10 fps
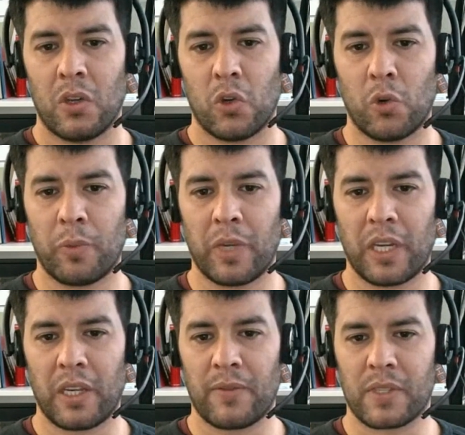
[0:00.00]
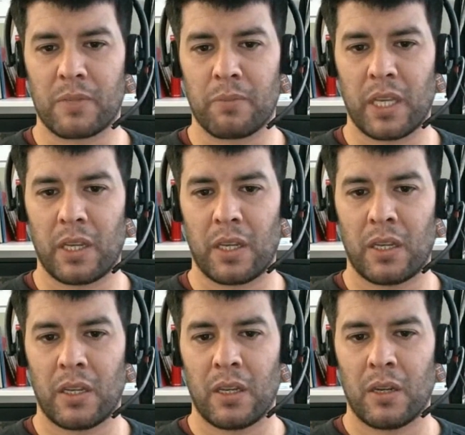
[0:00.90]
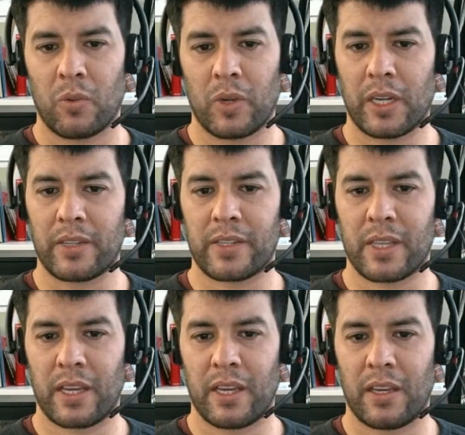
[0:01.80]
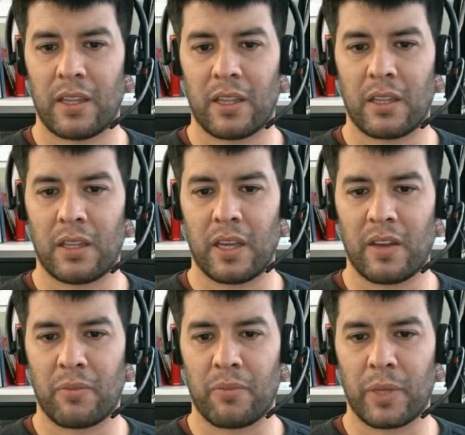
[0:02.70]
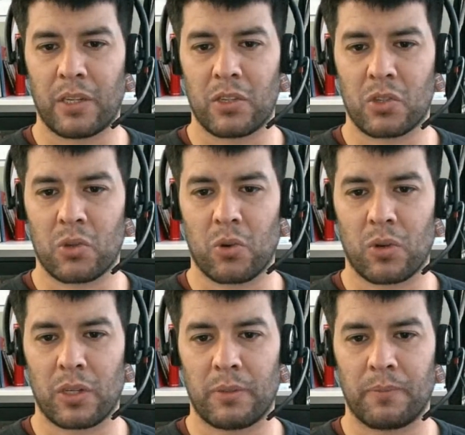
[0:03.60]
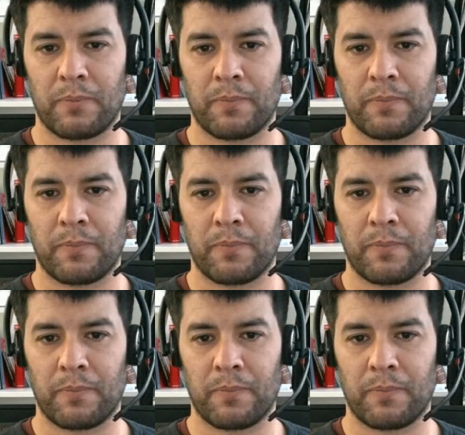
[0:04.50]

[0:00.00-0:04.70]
who believes me when I say that they have been stolen?